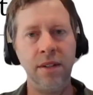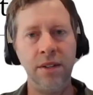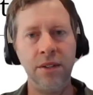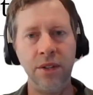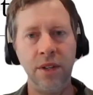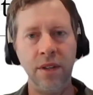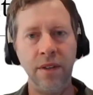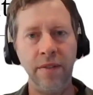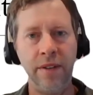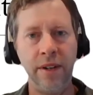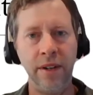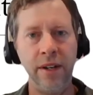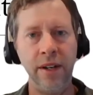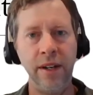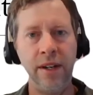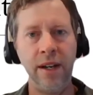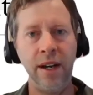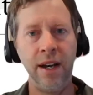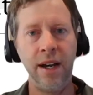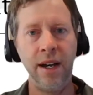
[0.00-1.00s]
So the
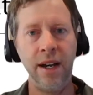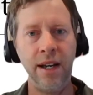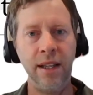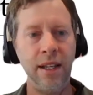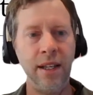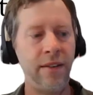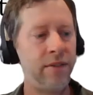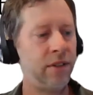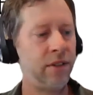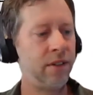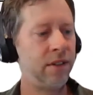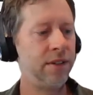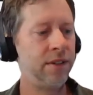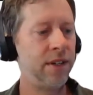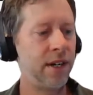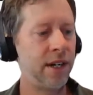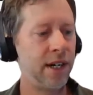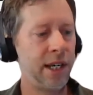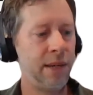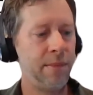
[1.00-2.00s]
very high level
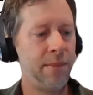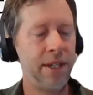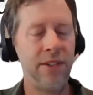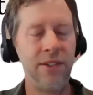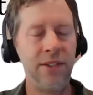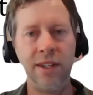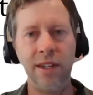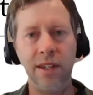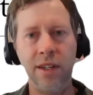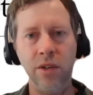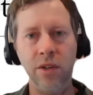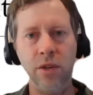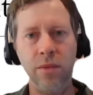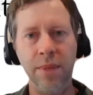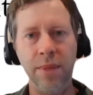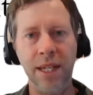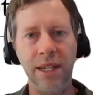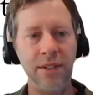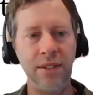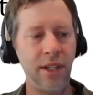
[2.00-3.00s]
documents, the
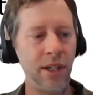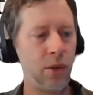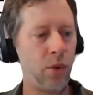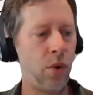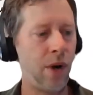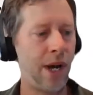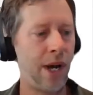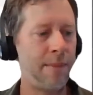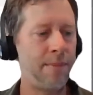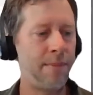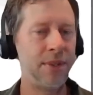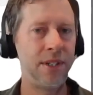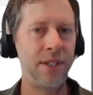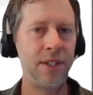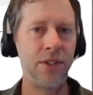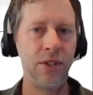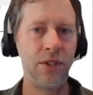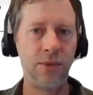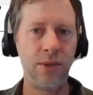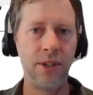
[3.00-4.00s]
QMPs and QAPs,
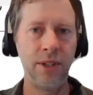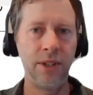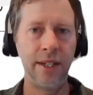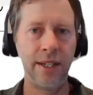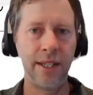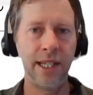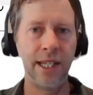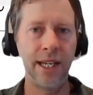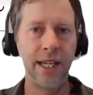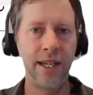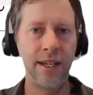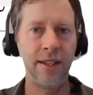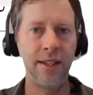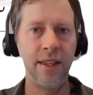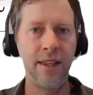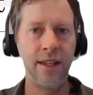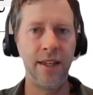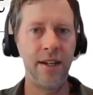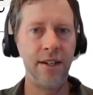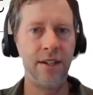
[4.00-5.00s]
it's really unlikely
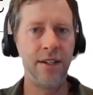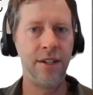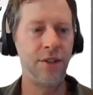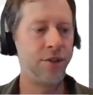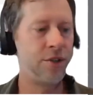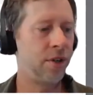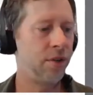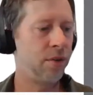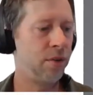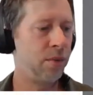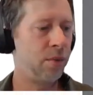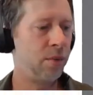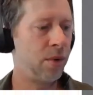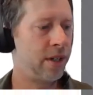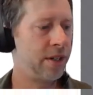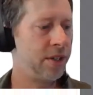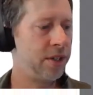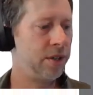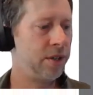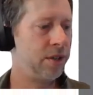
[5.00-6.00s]
that a district would
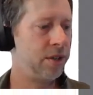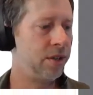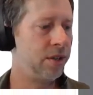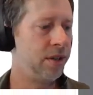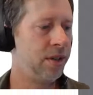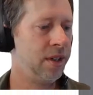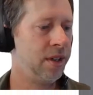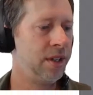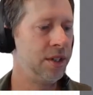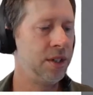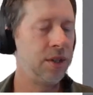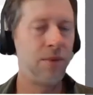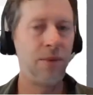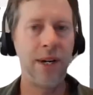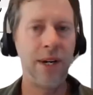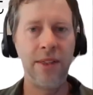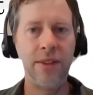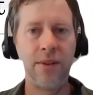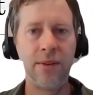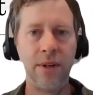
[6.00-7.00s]
want to
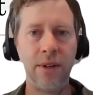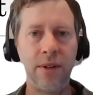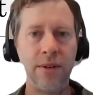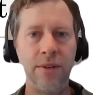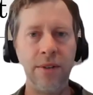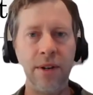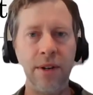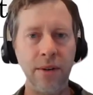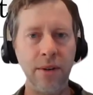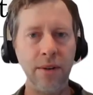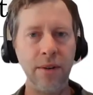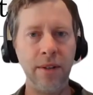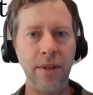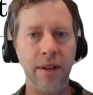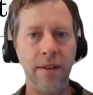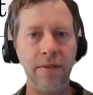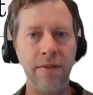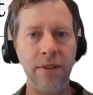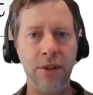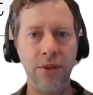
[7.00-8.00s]
write their own. There are
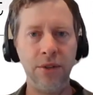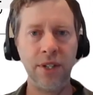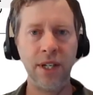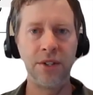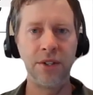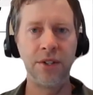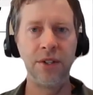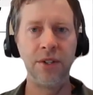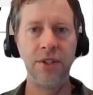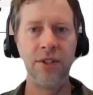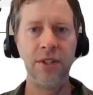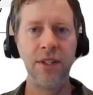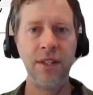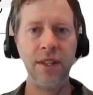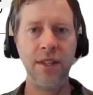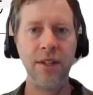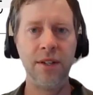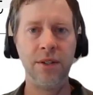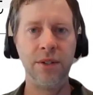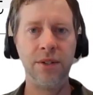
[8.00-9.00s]
only a few sections
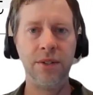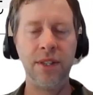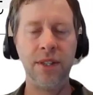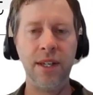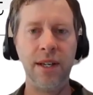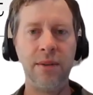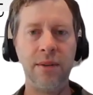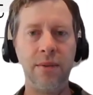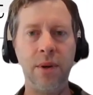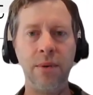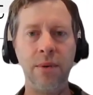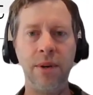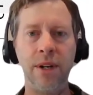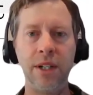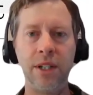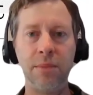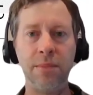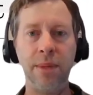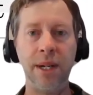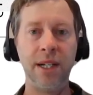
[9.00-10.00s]
in those that we would
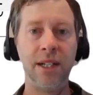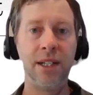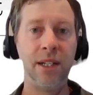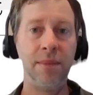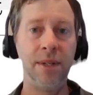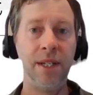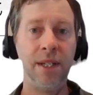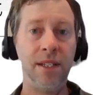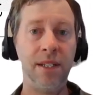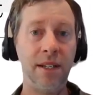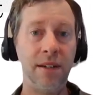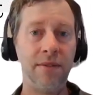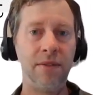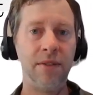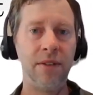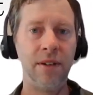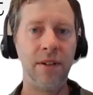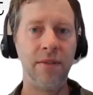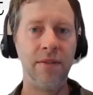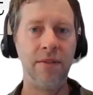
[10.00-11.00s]
expect to be
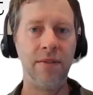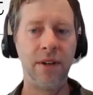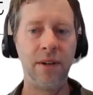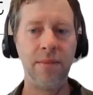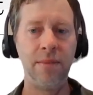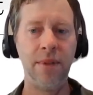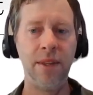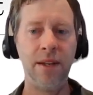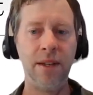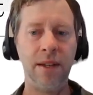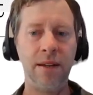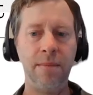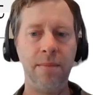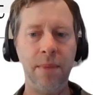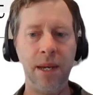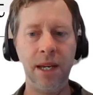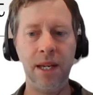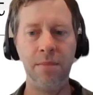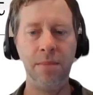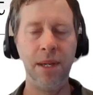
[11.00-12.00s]
different from the
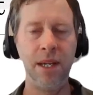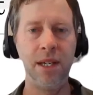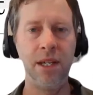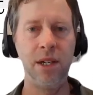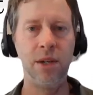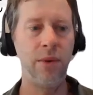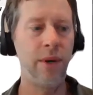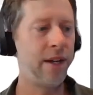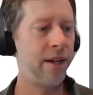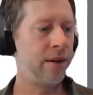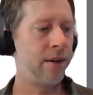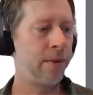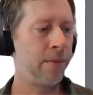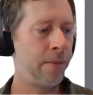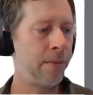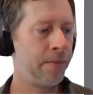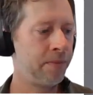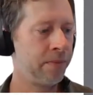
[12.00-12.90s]
main PQAO.